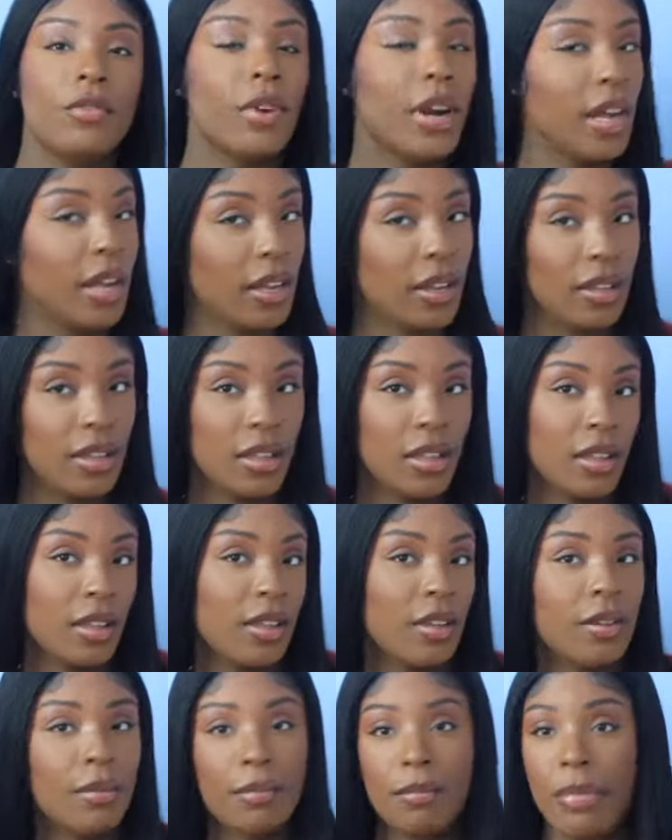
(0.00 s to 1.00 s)
right
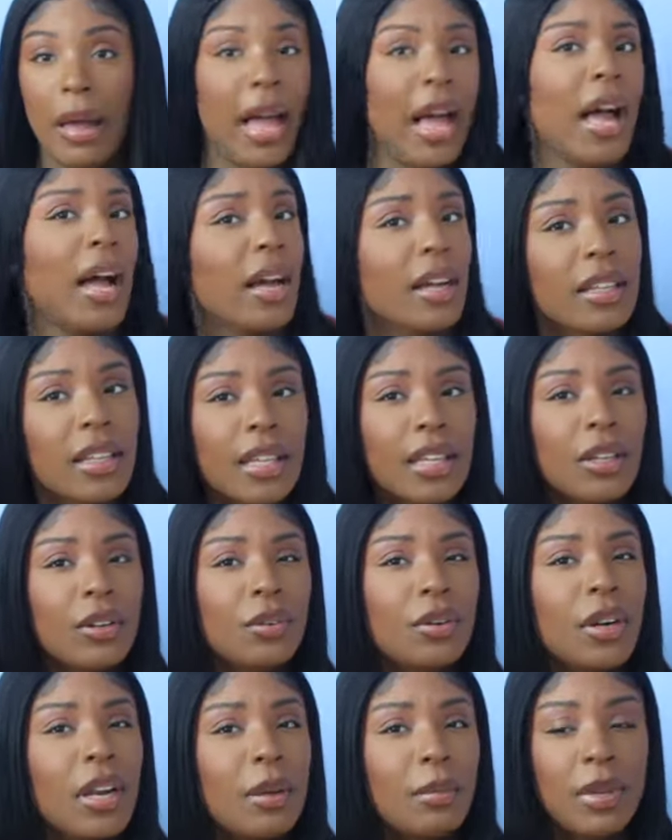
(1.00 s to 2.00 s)
back. Like, you
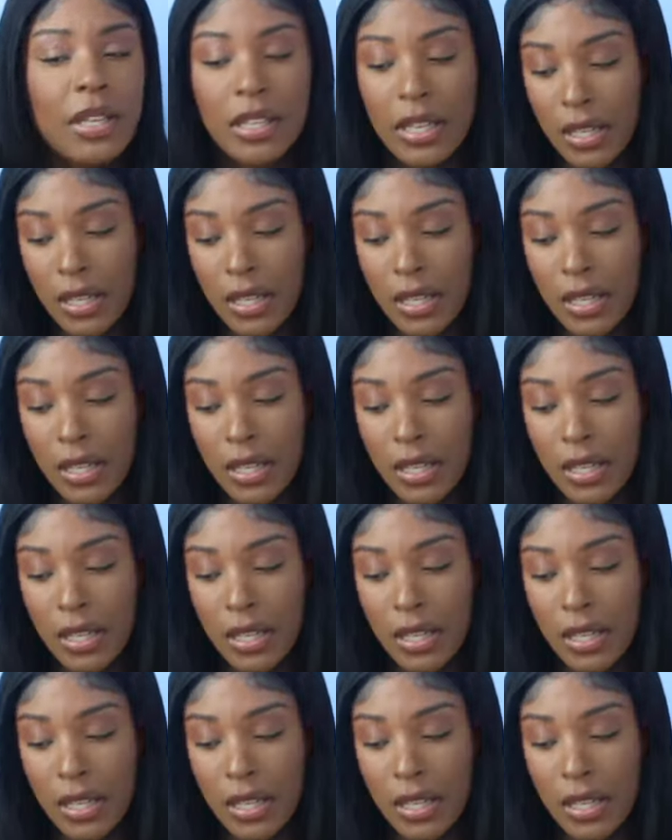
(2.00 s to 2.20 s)
know what I mean?